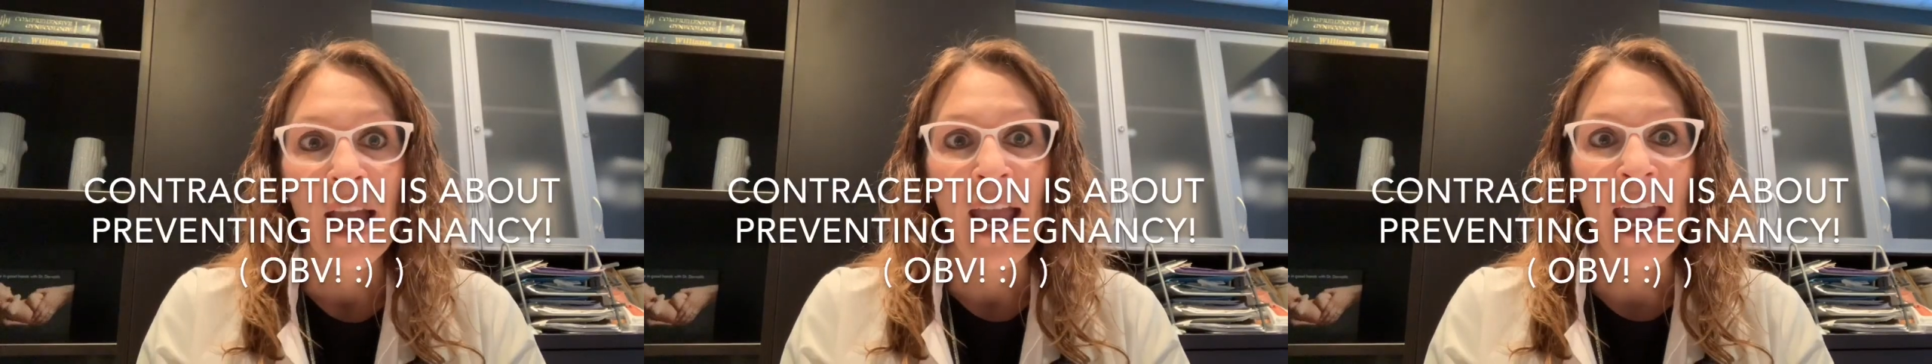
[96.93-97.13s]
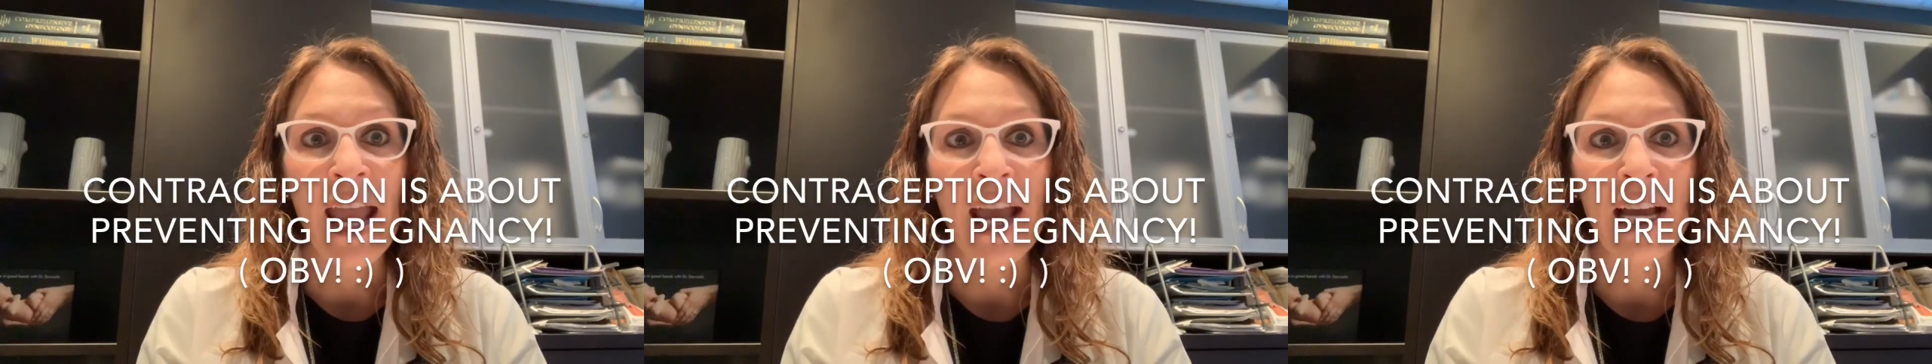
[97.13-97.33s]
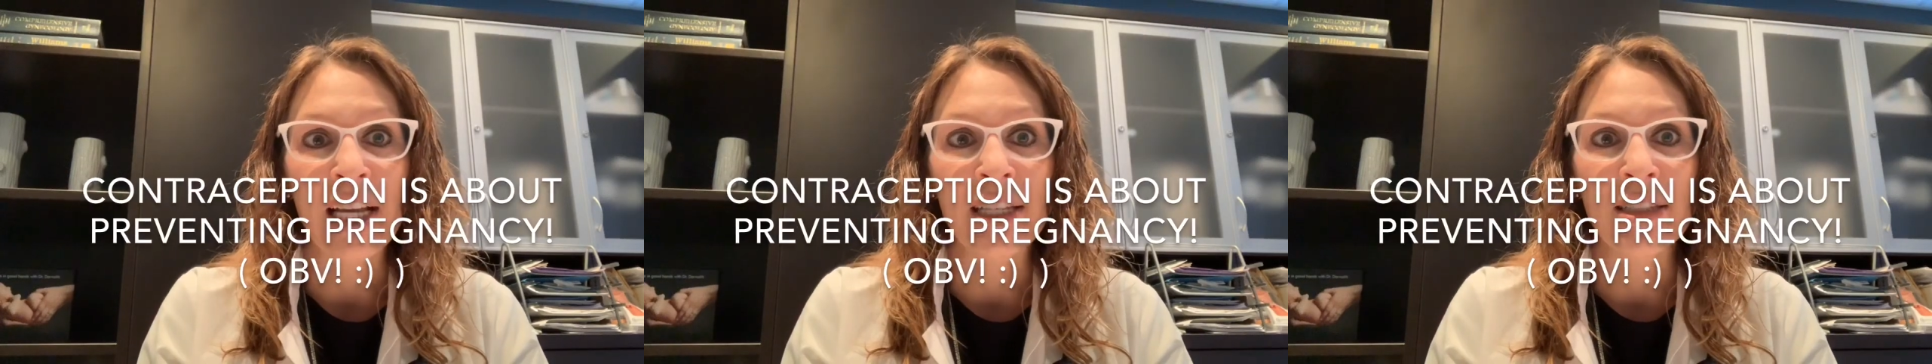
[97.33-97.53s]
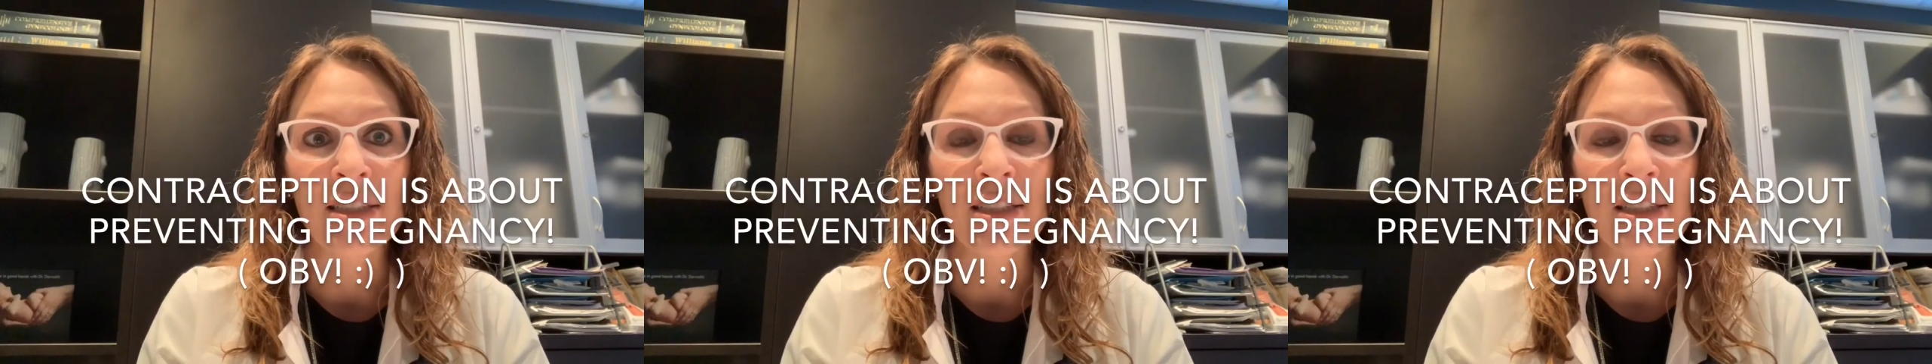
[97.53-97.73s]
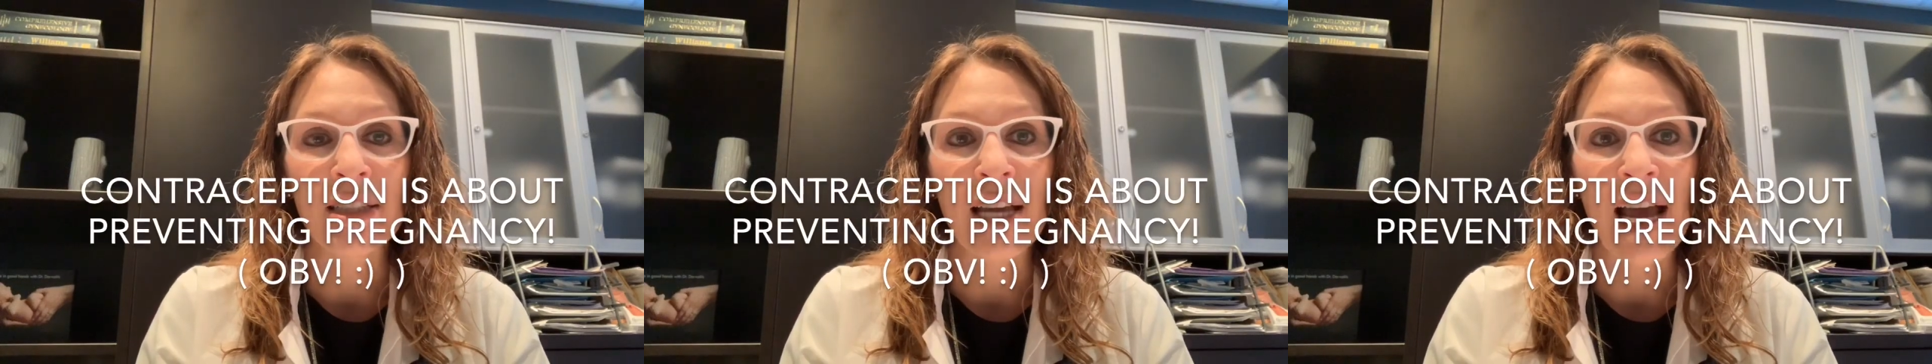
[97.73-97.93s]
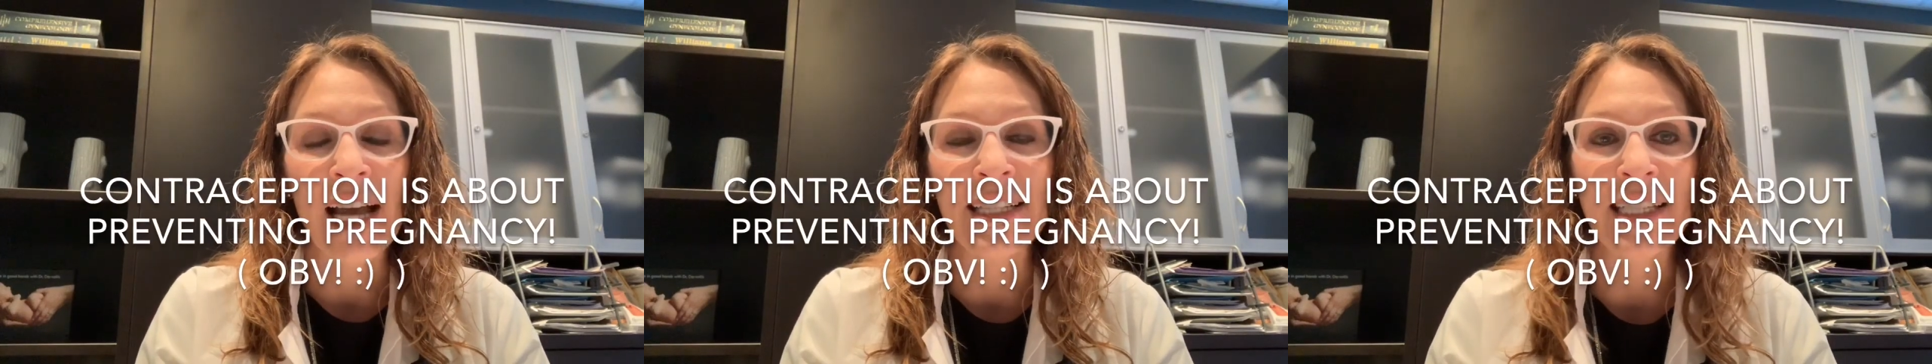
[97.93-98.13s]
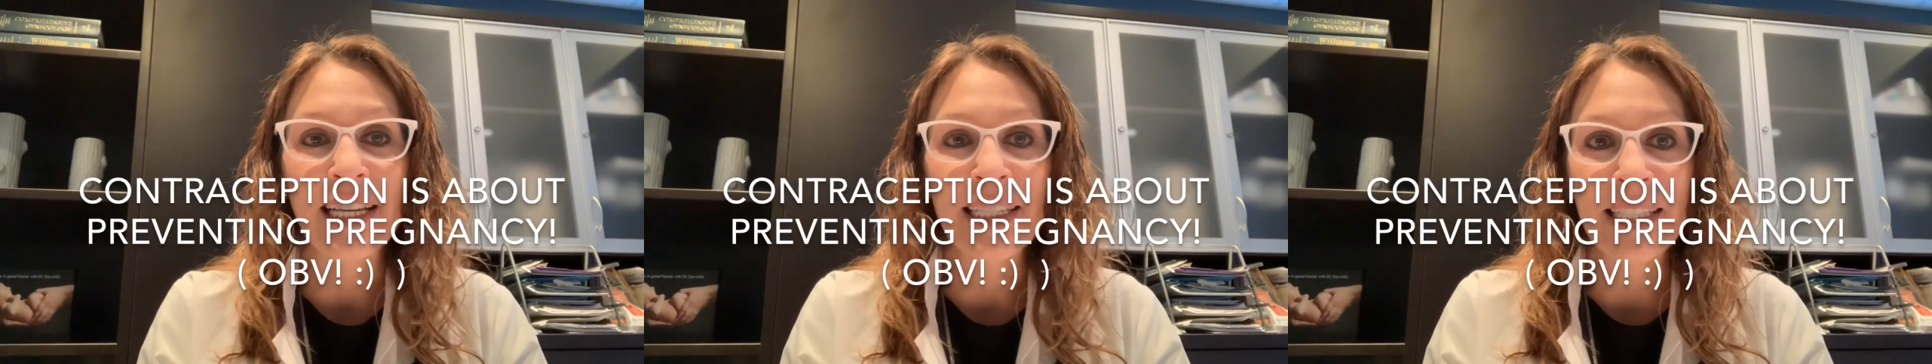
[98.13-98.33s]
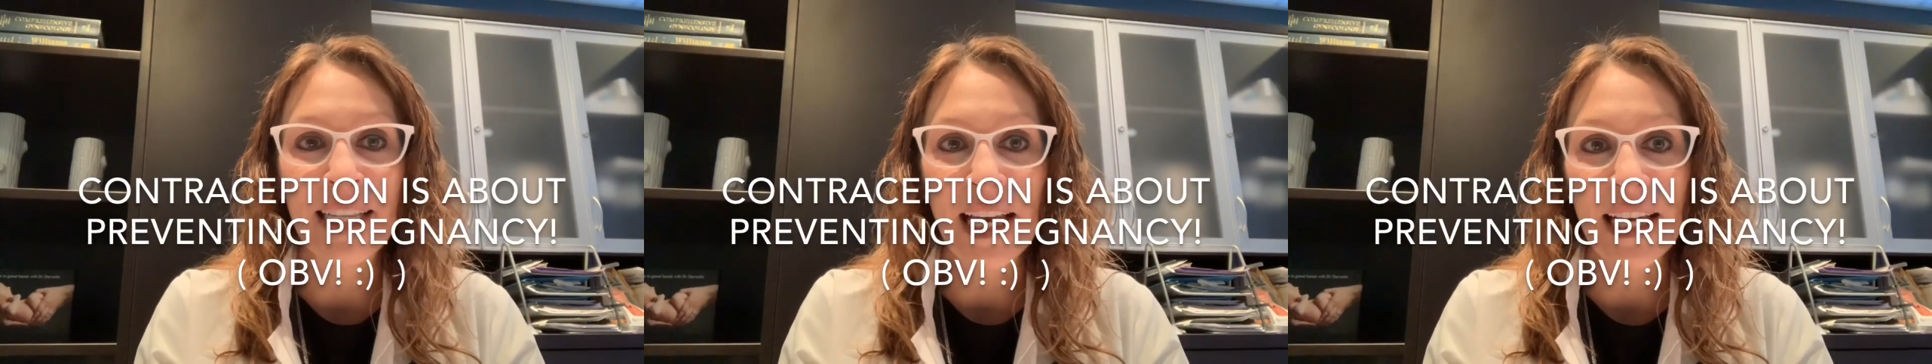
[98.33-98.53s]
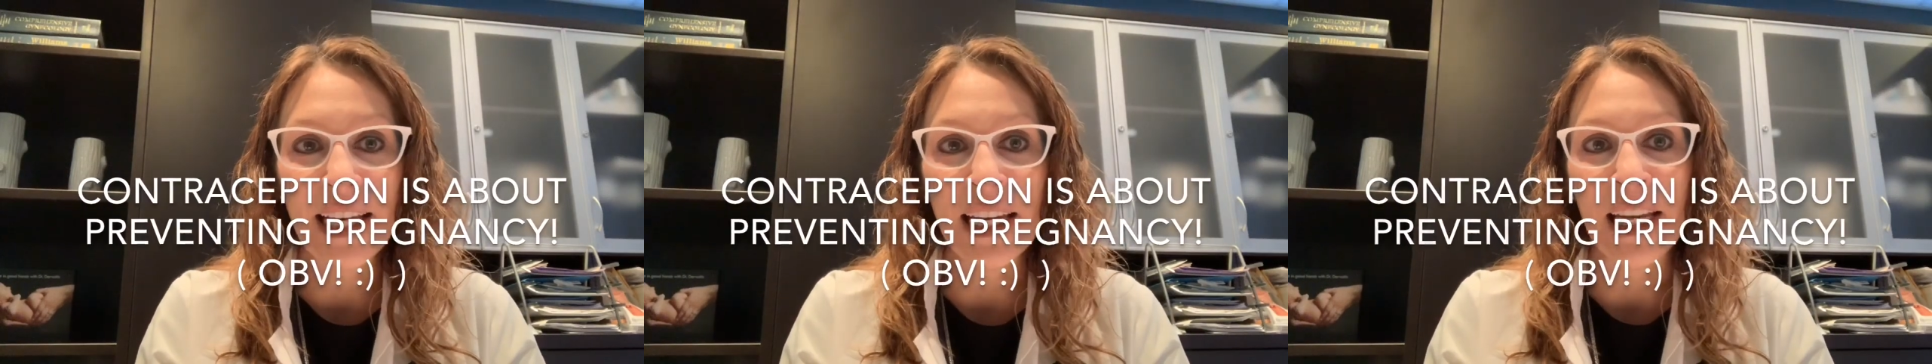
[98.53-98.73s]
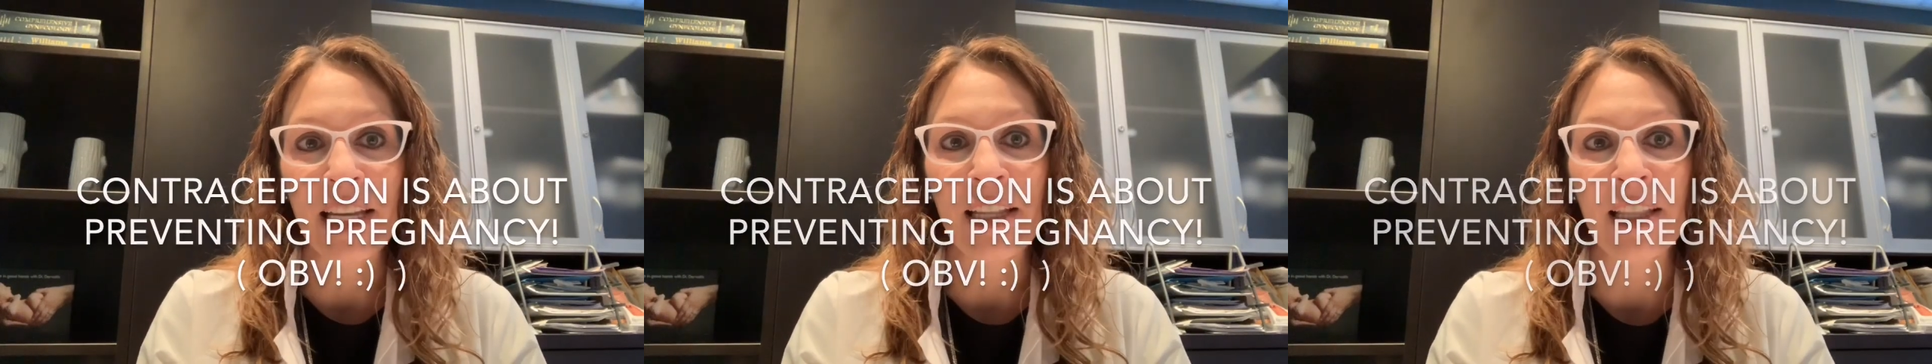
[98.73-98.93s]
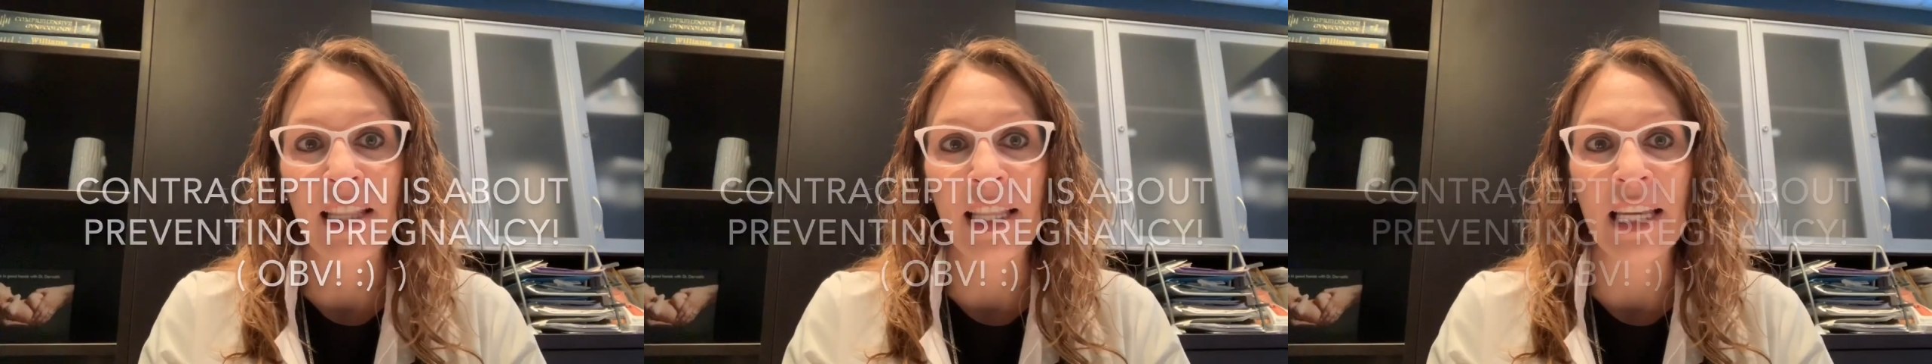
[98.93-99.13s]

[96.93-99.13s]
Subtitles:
And as I said in